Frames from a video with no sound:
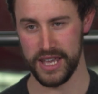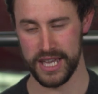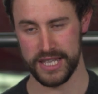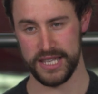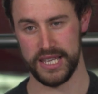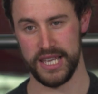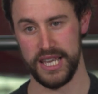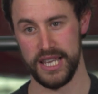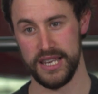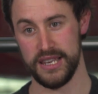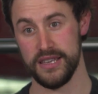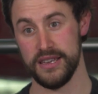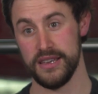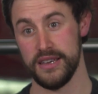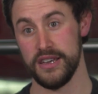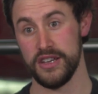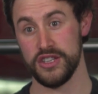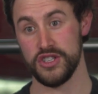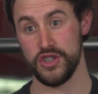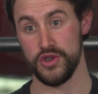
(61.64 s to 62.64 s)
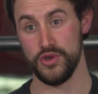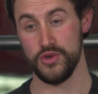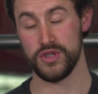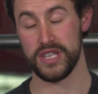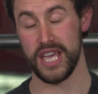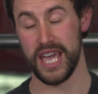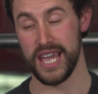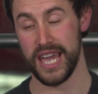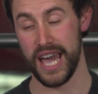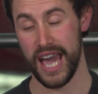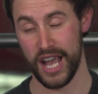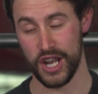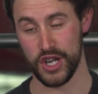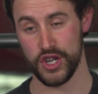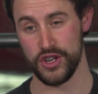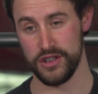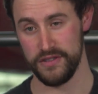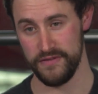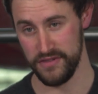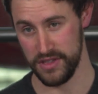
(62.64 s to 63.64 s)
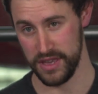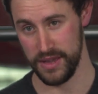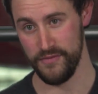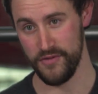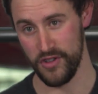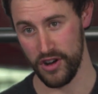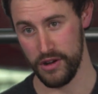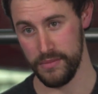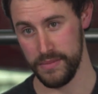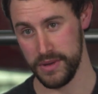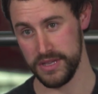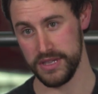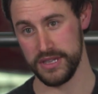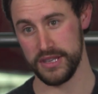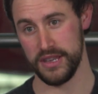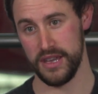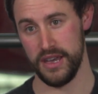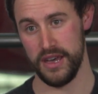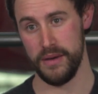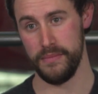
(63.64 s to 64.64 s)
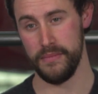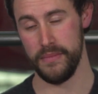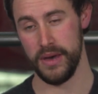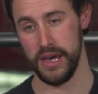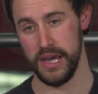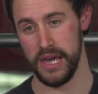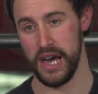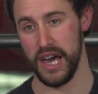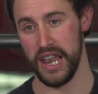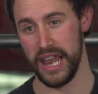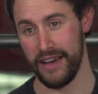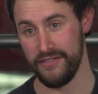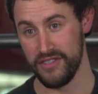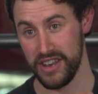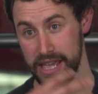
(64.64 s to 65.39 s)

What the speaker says: and 18 to take action for the environment and have